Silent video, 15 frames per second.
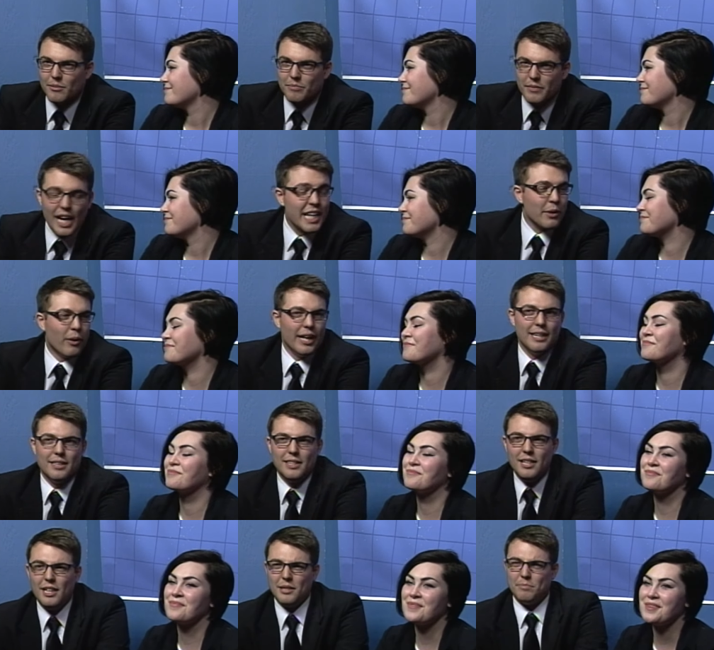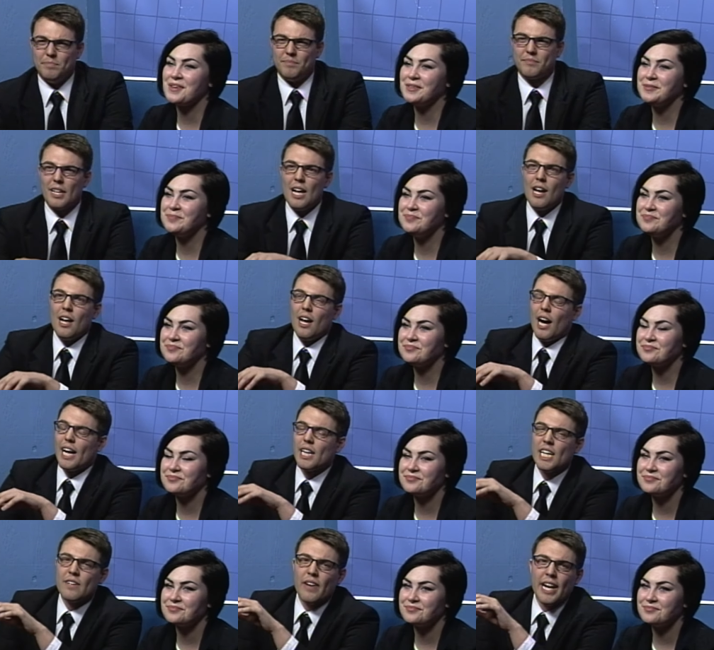Speaker 1: I
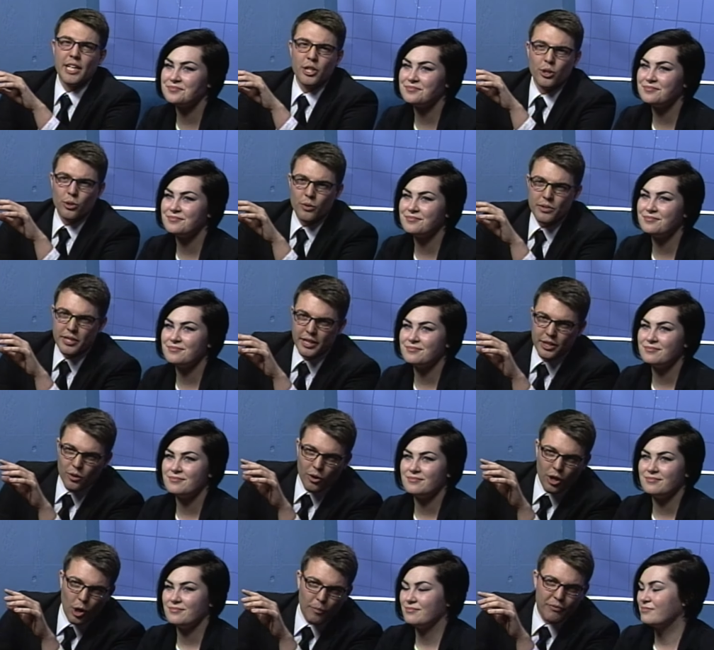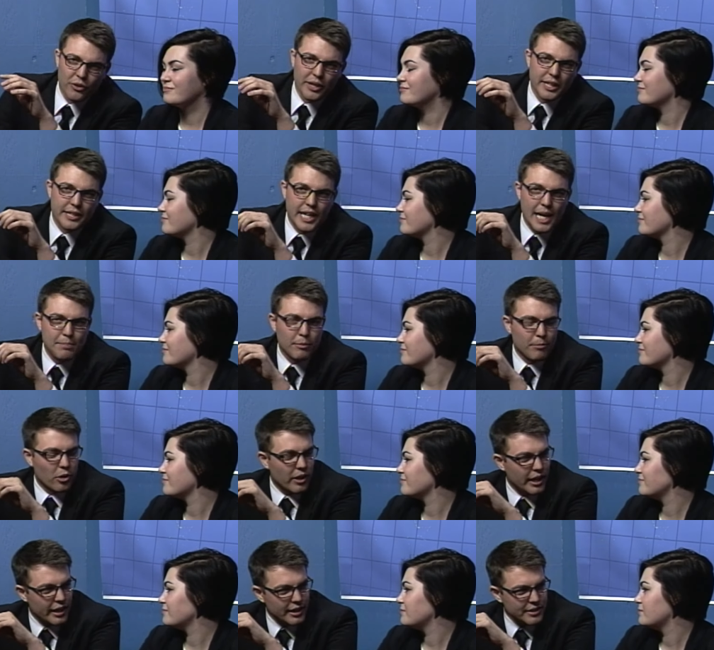leave A News in your hopefully capable
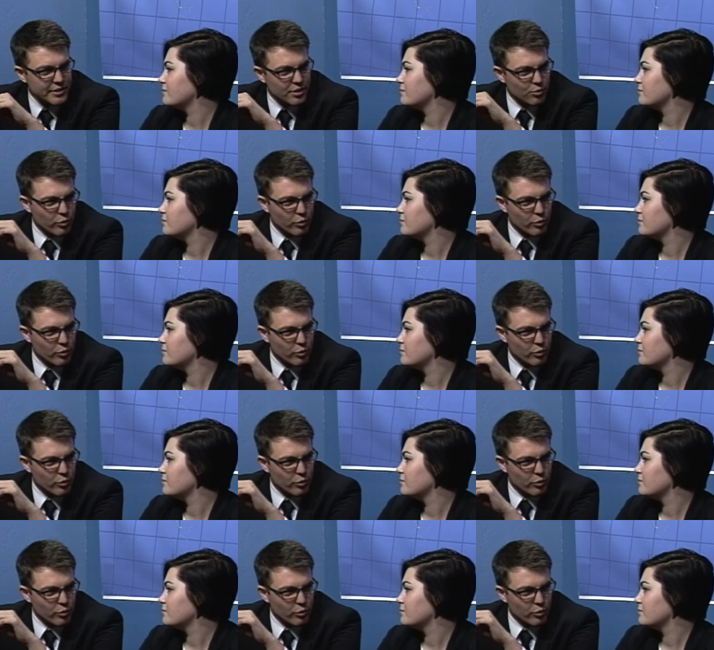hands.